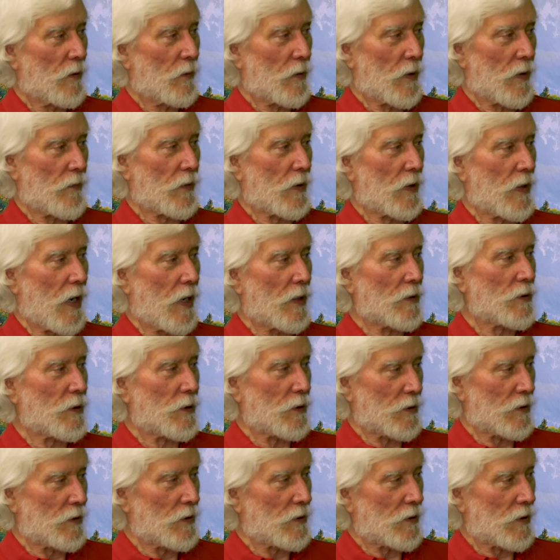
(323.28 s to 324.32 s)
We have a
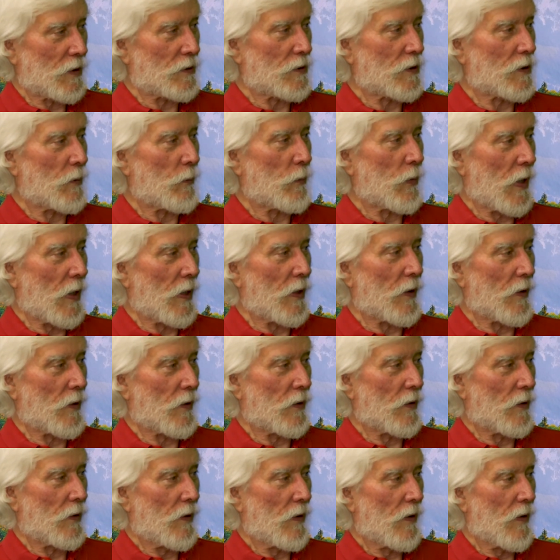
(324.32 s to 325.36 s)
consciousness, that's the
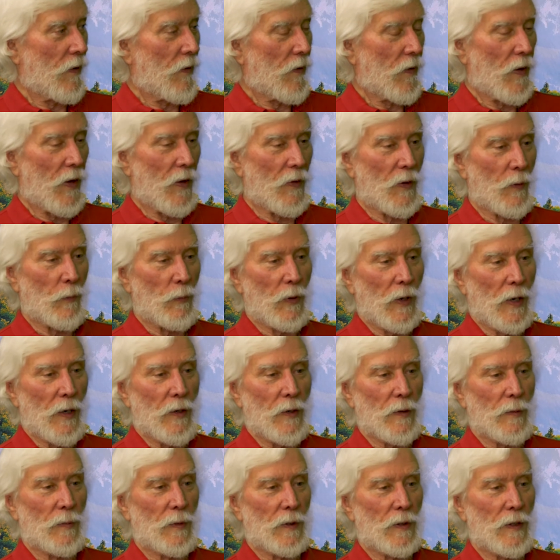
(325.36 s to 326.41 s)
player. Mm-hmm. And the
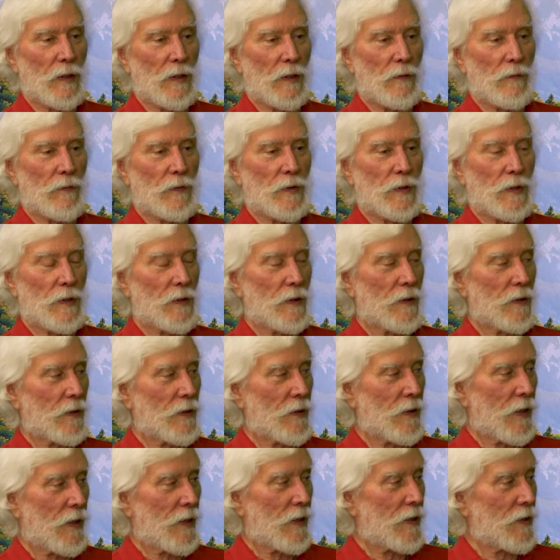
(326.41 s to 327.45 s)
player believes
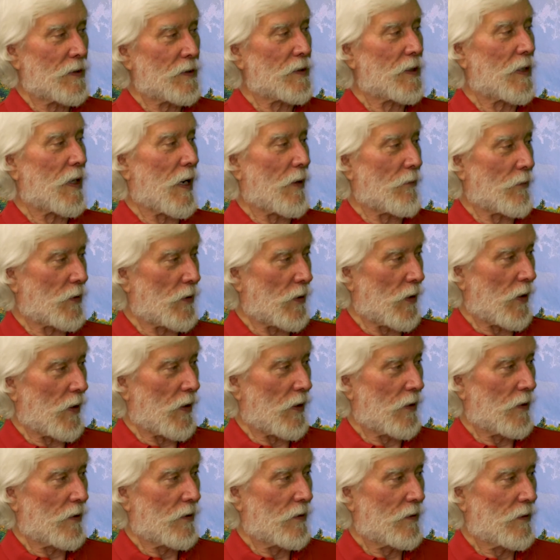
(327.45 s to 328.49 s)
that it is the
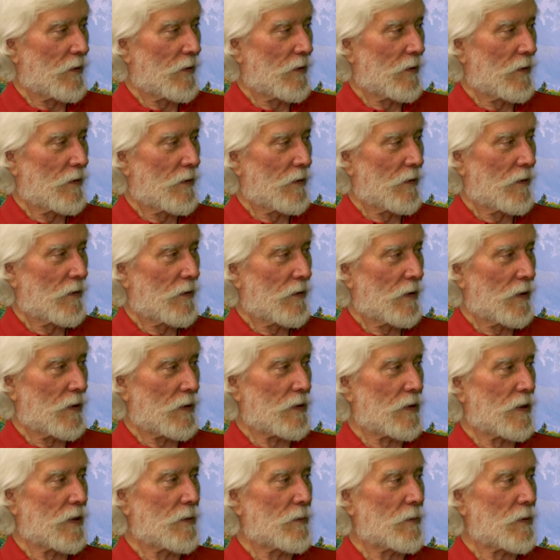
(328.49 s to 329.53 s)
avatar. Mm-hmm. It
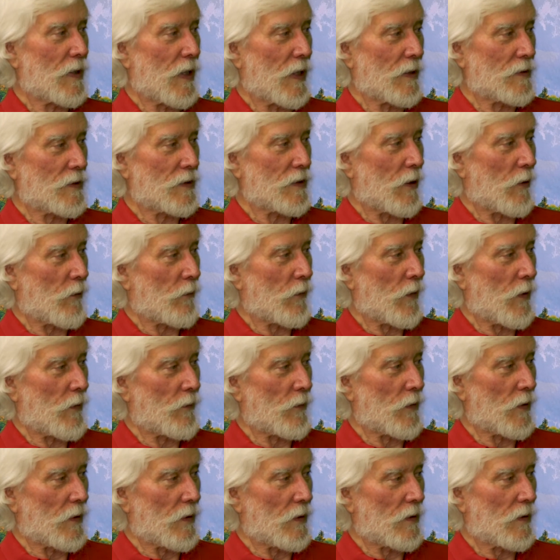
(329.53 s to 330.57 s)
seems that's self
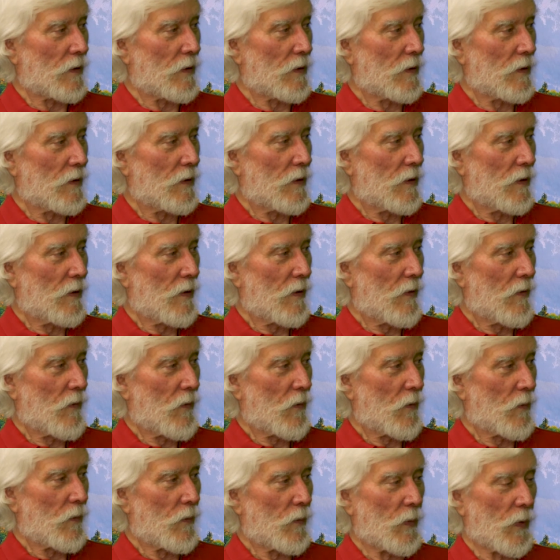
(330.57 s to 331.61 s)
evident.
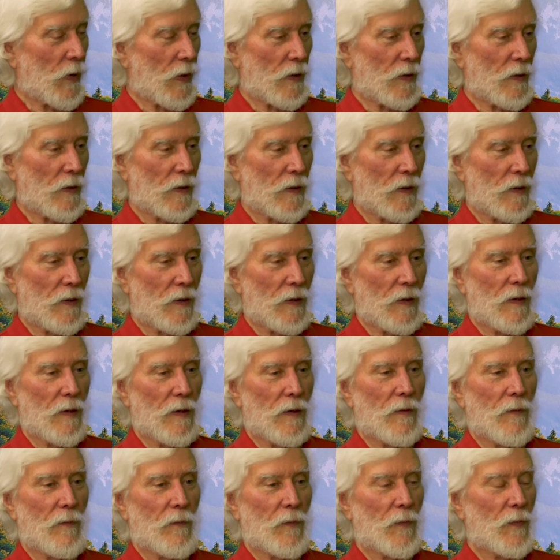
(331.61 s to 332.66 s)
Right. But
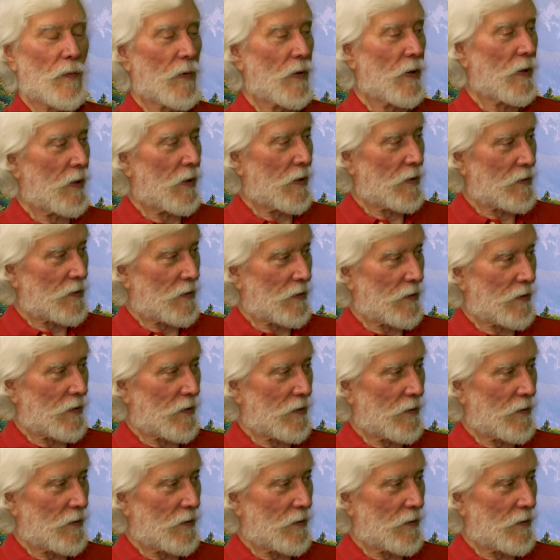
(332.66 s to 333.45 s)
it isn't.